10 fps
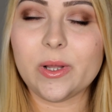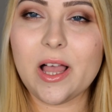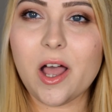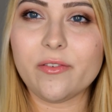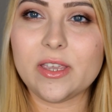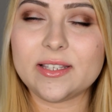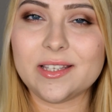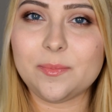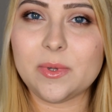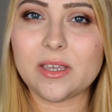Well, I
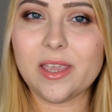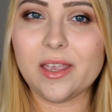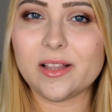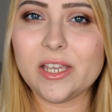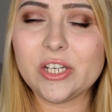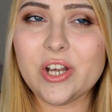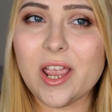obviously speak English.